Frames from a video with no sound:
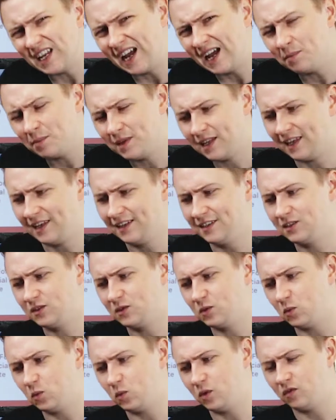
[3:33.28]
happening is
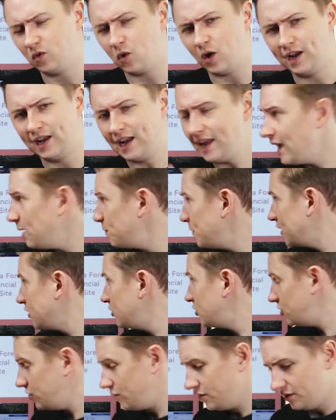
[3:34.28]
we've got an
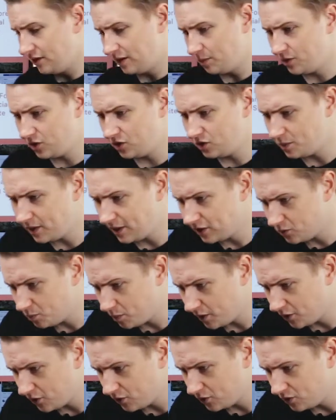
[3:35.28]
image. Let me just make this
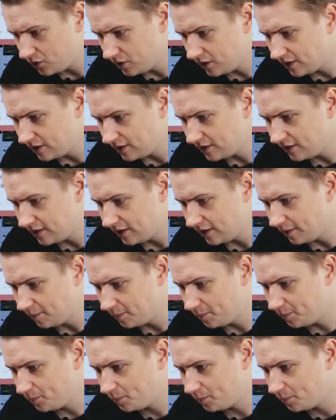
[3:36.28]
bigger so you can see it.